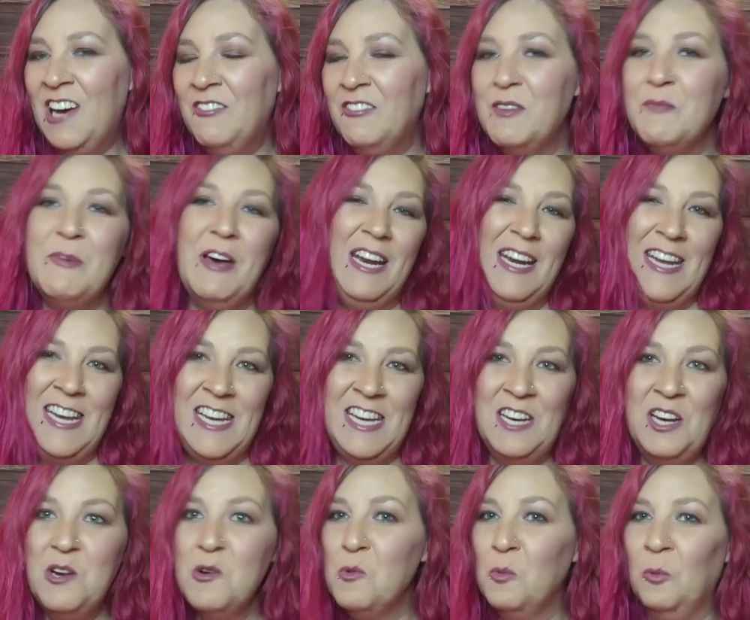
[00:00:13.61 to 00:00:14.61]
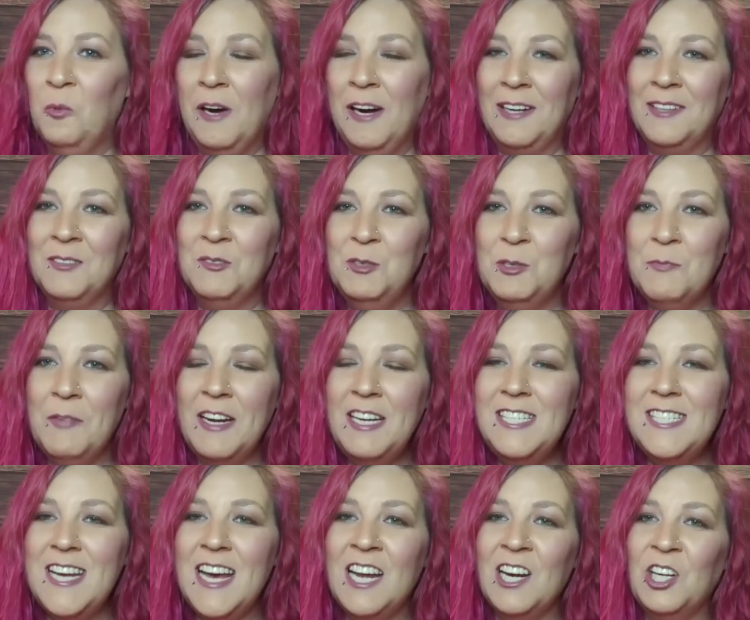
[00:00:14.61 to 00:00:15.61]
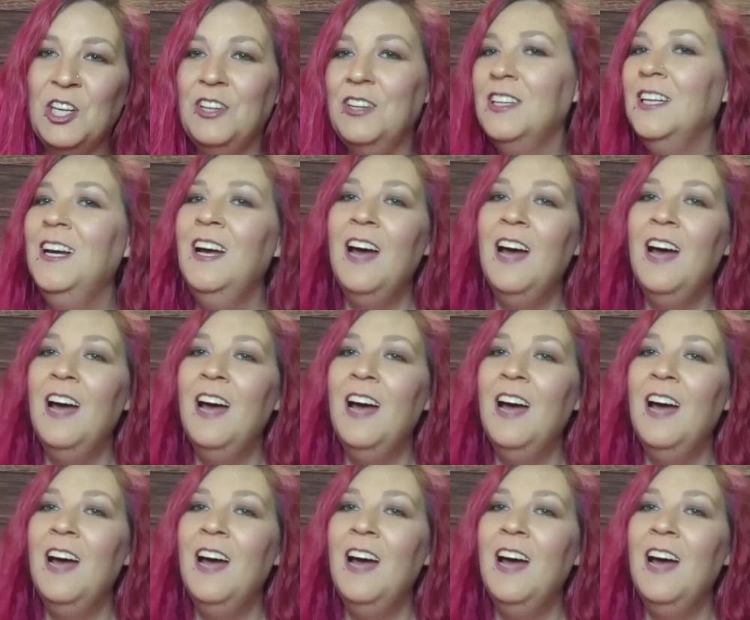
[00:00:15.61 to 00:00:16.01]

everybody, welcome to my channel.